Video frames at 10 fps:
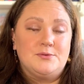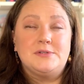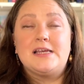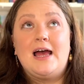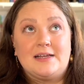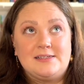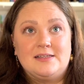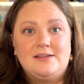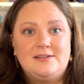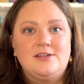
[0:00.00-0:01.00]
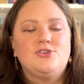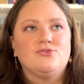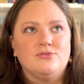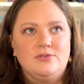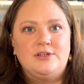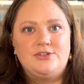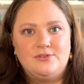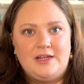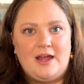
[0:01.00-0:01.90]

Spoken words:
It was excellent. Truly